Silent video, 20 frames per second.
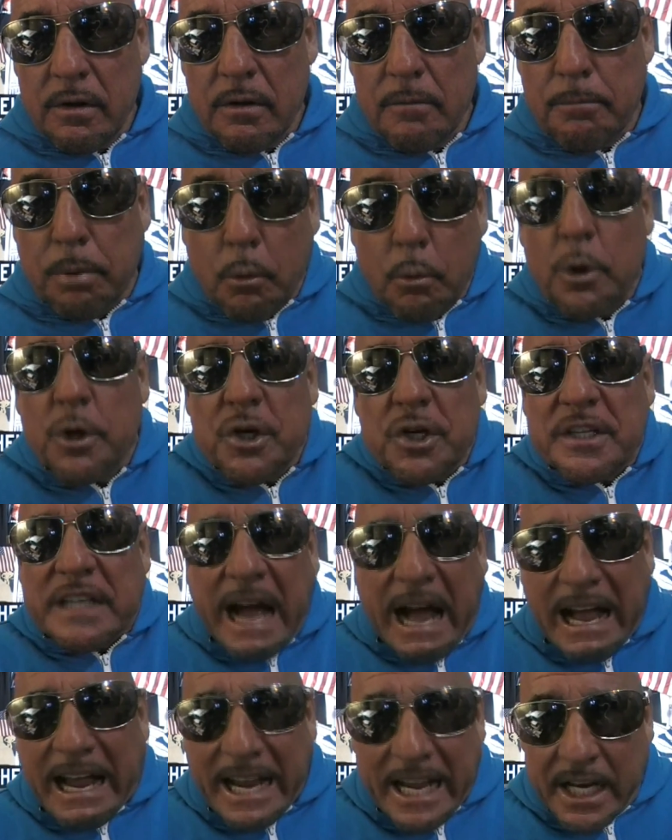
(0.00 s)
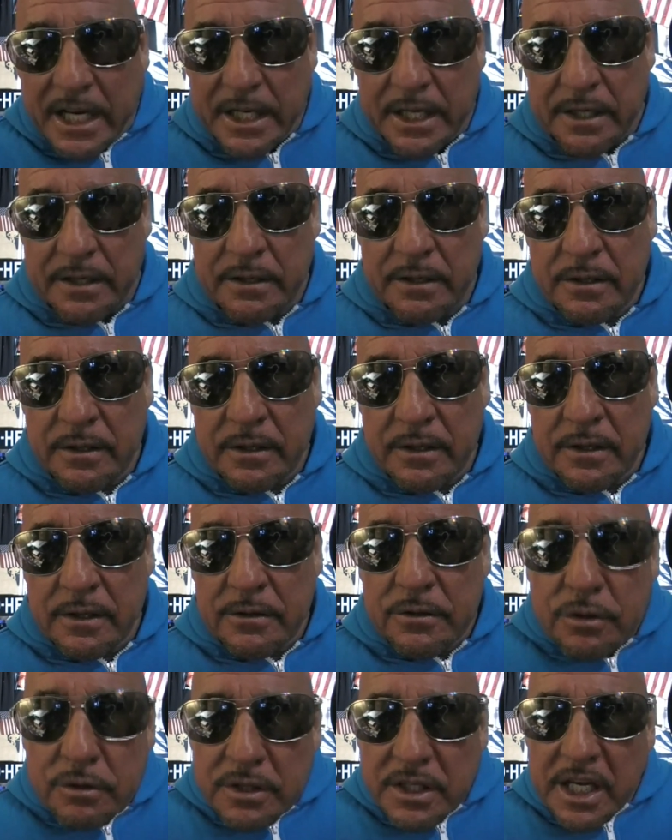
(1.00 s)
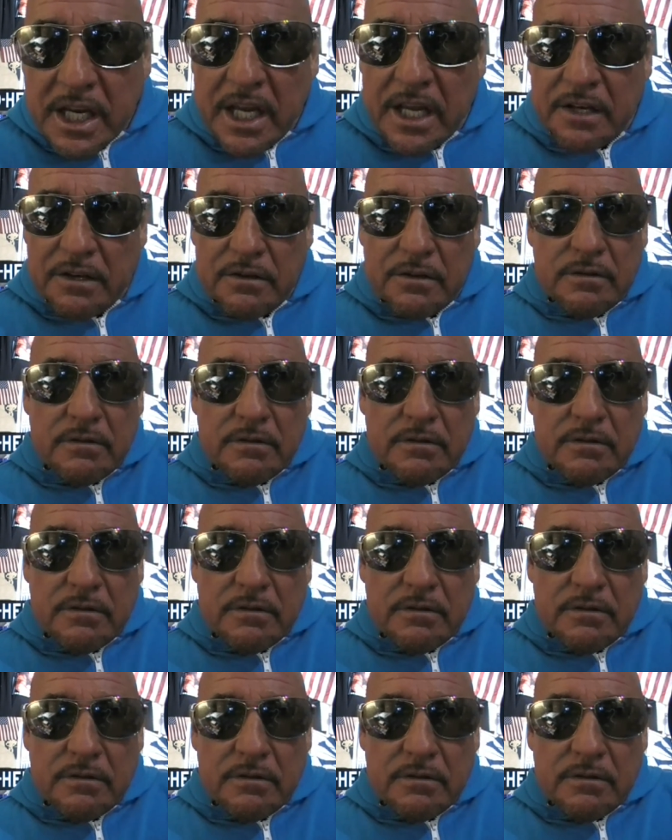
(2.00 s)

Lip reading: But when you're dieting, you can't,